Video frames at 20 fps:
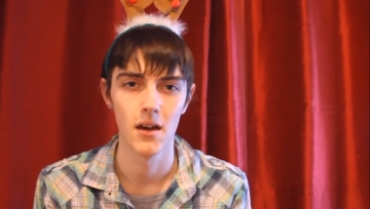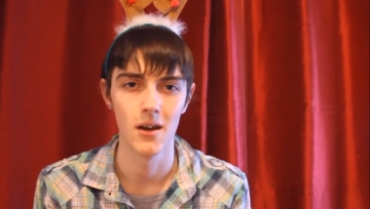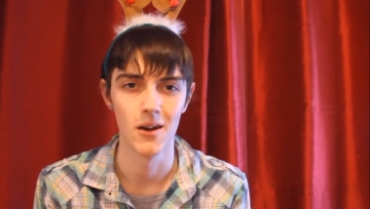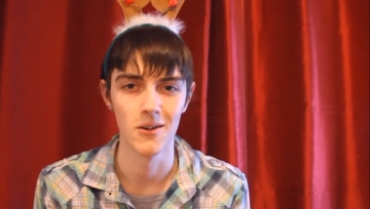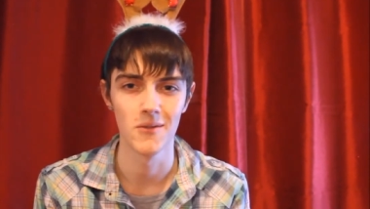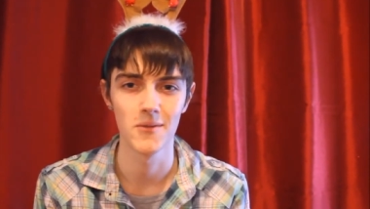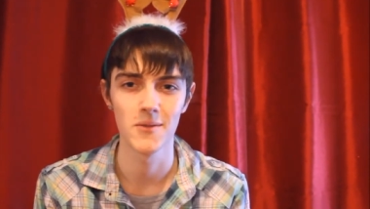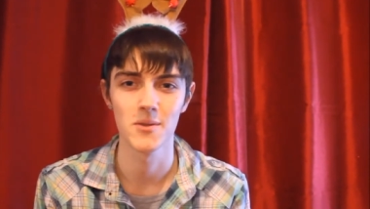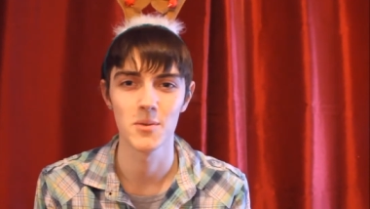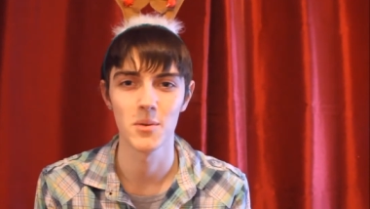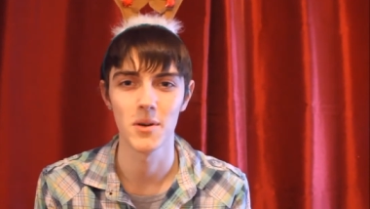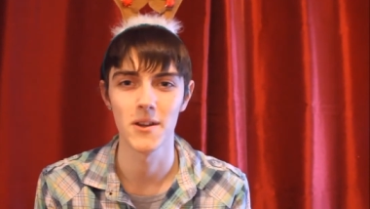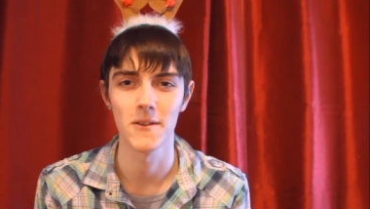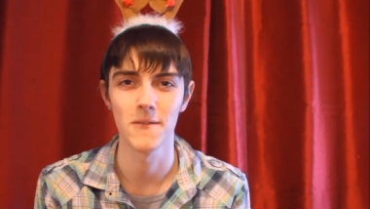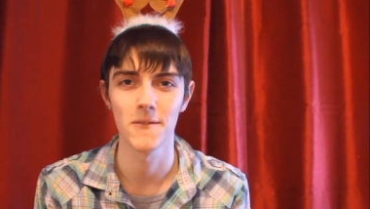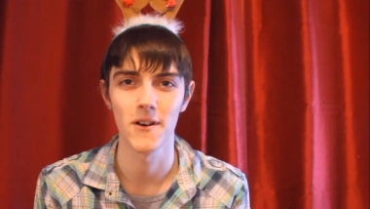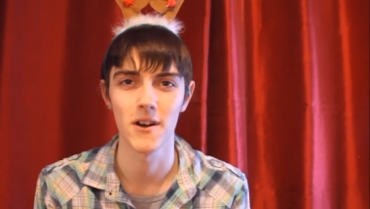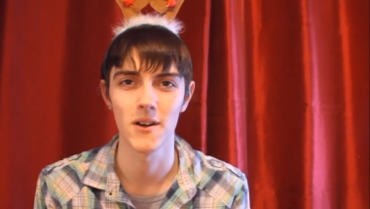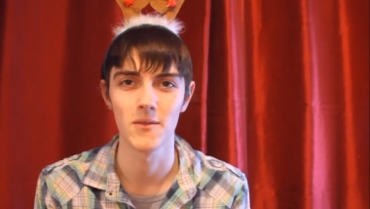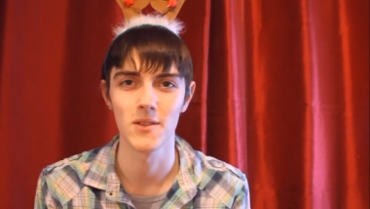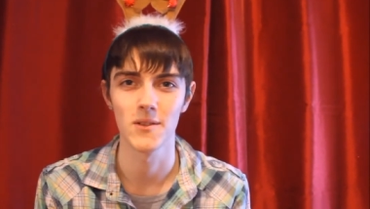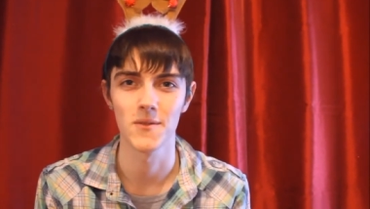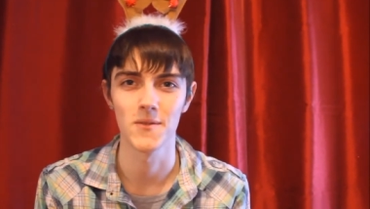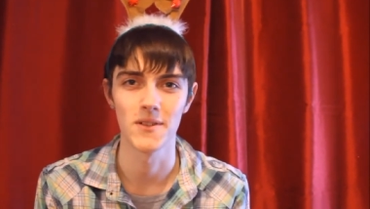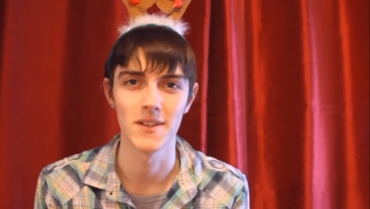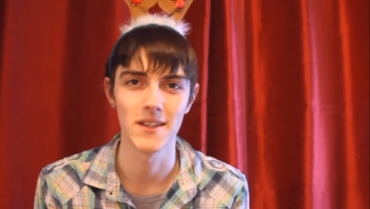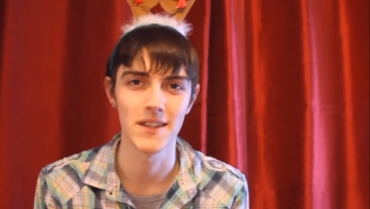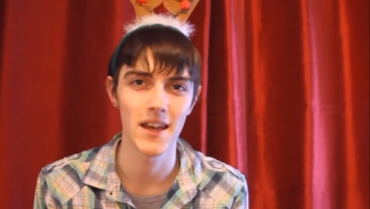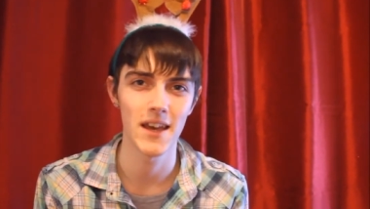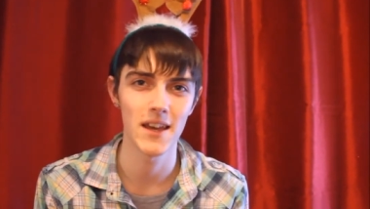over 25
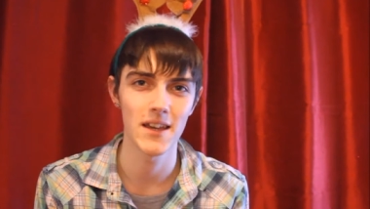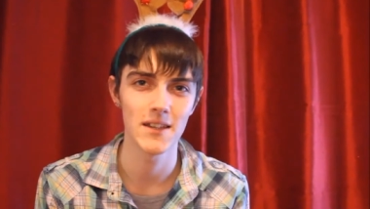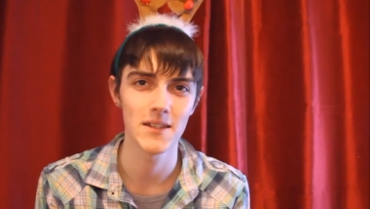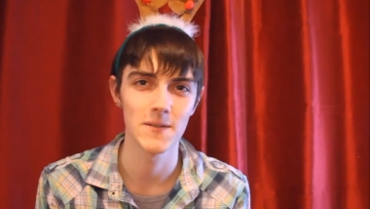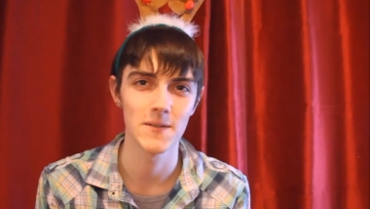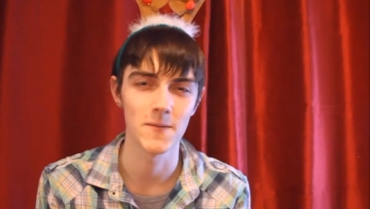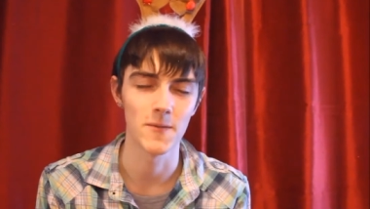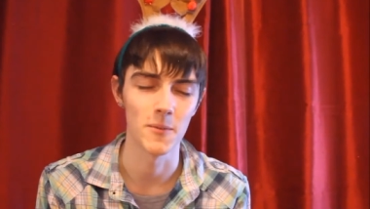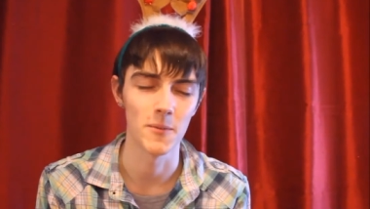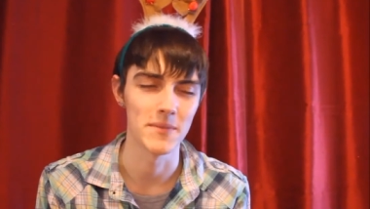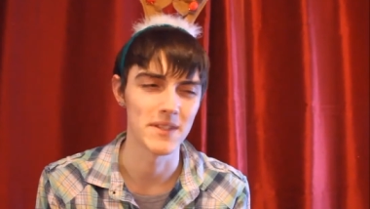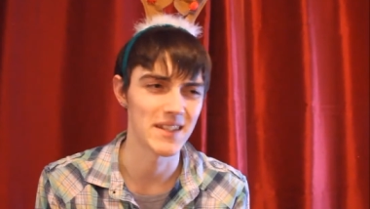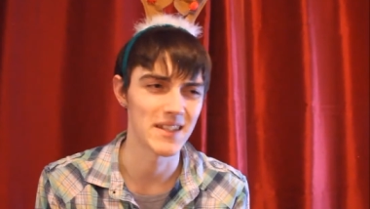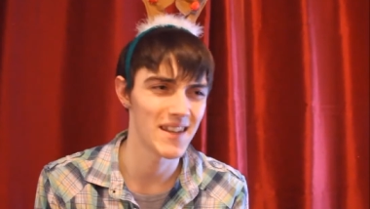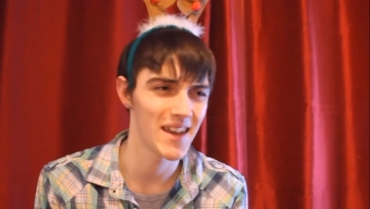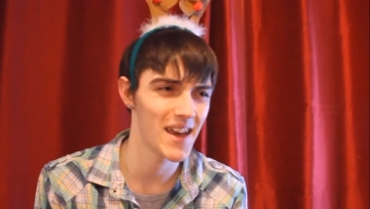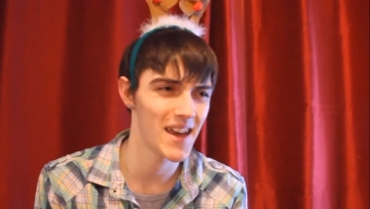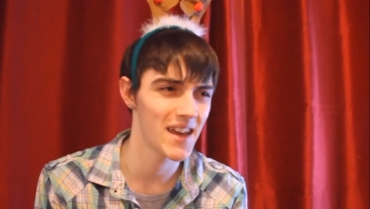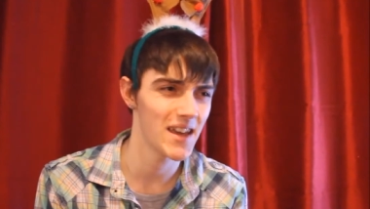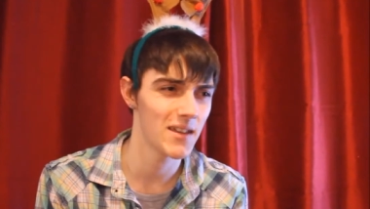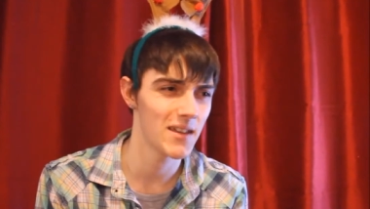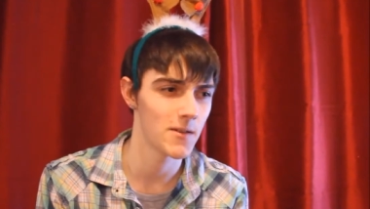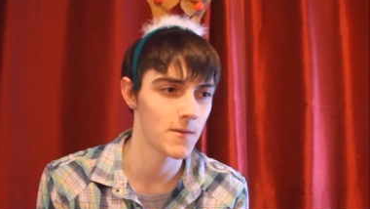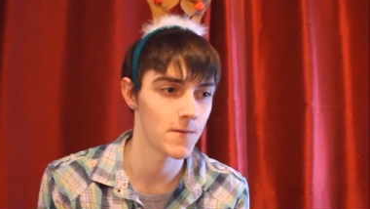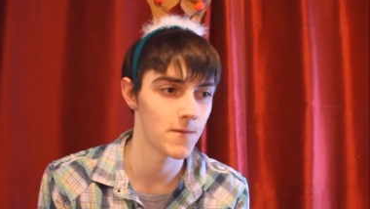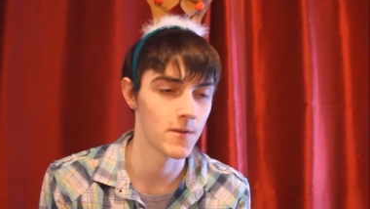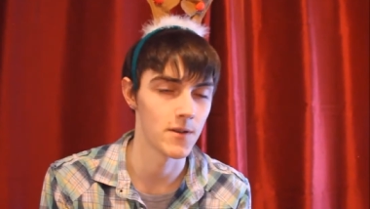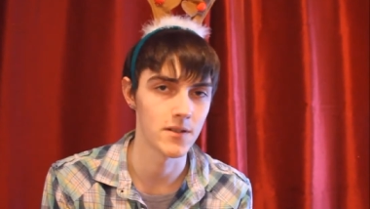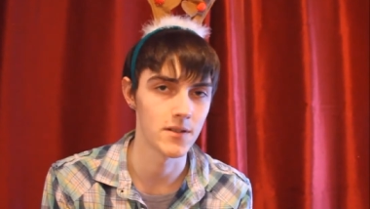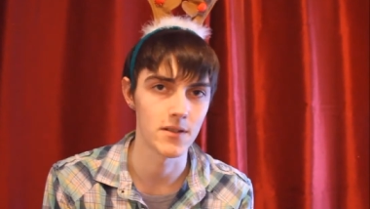different days from today,
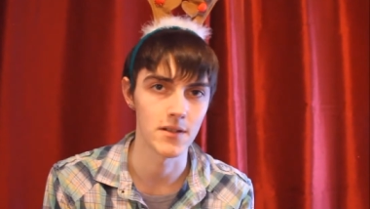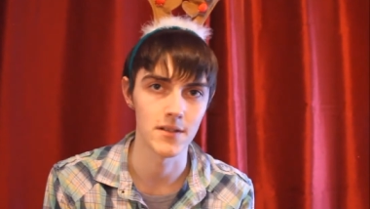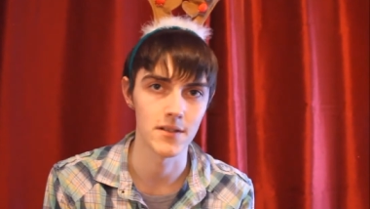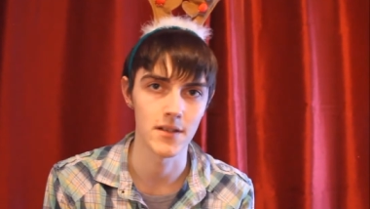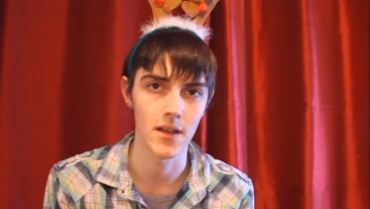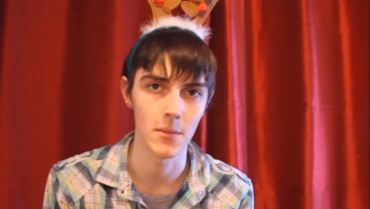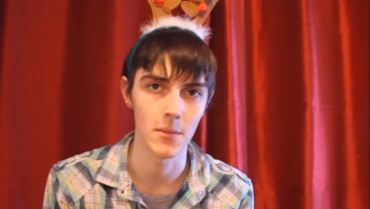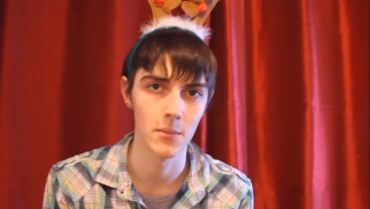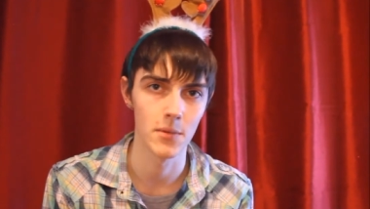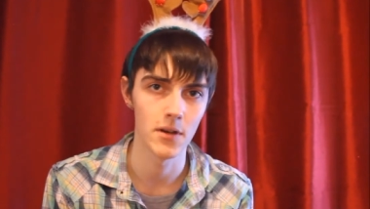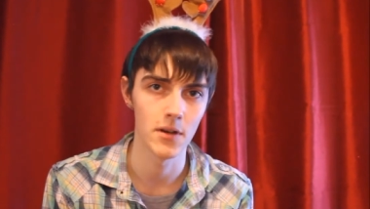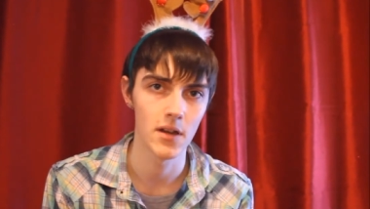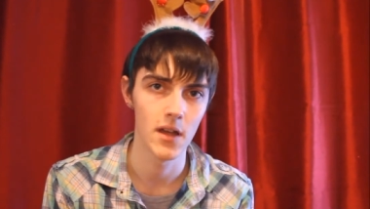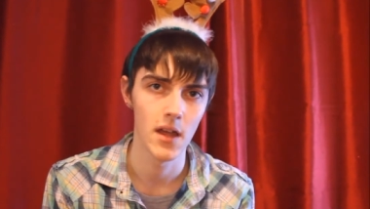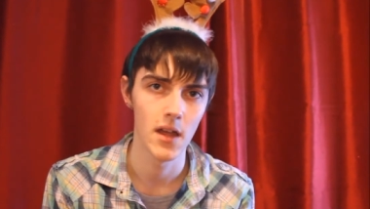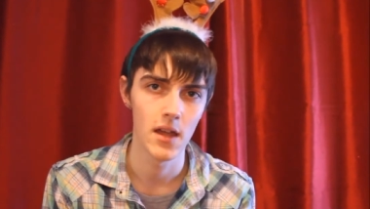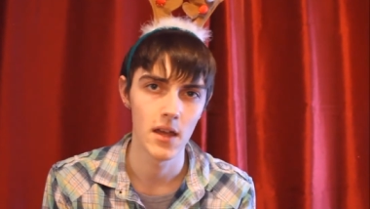the 1st of December,